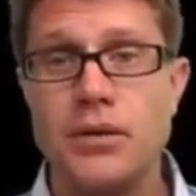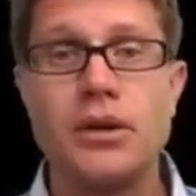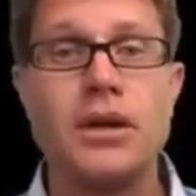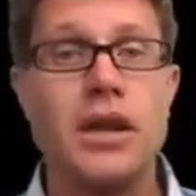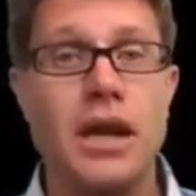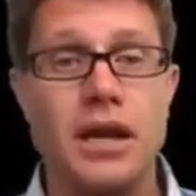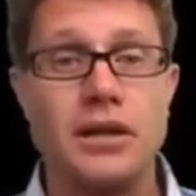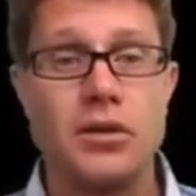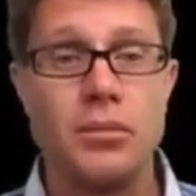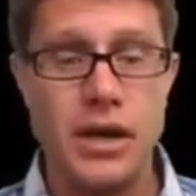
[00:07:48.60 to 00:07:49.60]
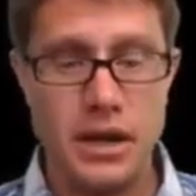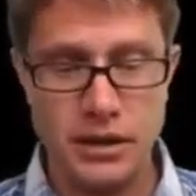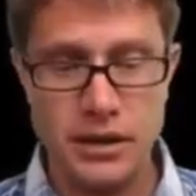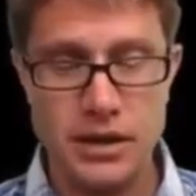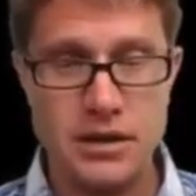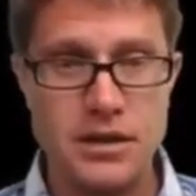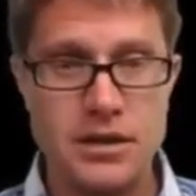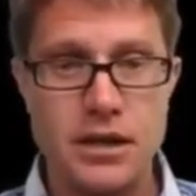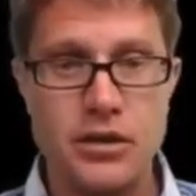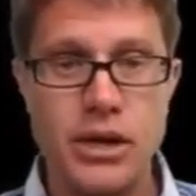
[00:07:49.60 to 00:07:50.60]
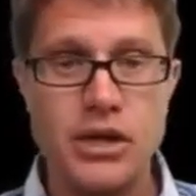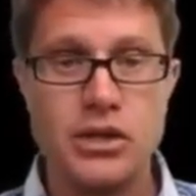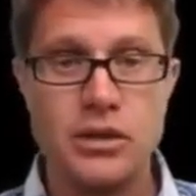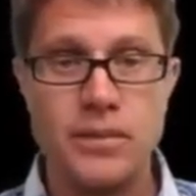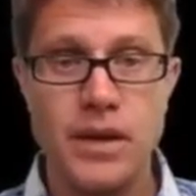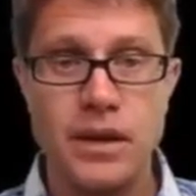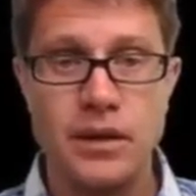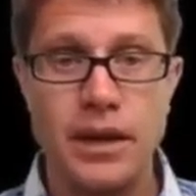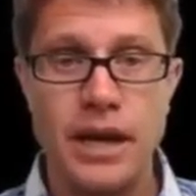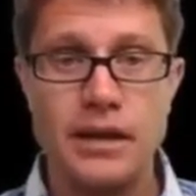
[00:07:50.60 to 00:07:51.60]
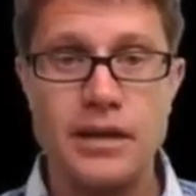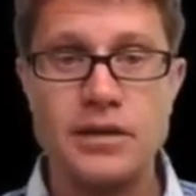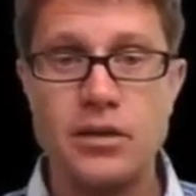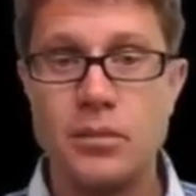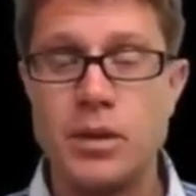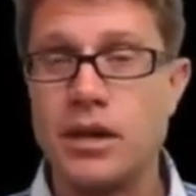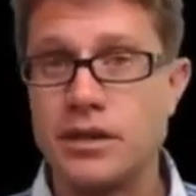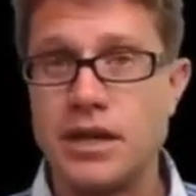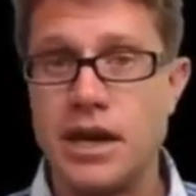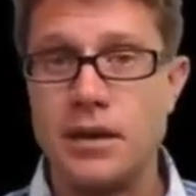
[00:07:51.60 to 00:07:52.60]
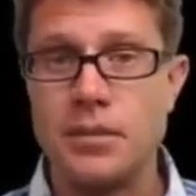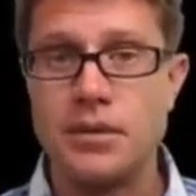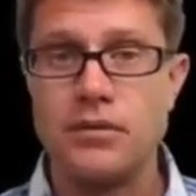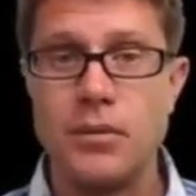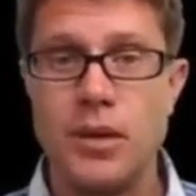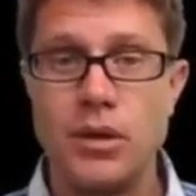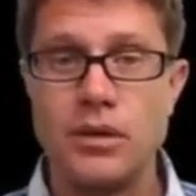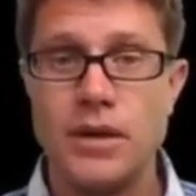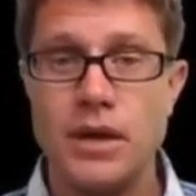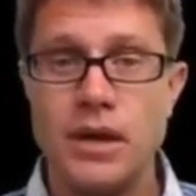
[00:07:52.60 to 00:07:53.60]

If we look at that algebraically, this is the equation. Length is going to be on the top, remember?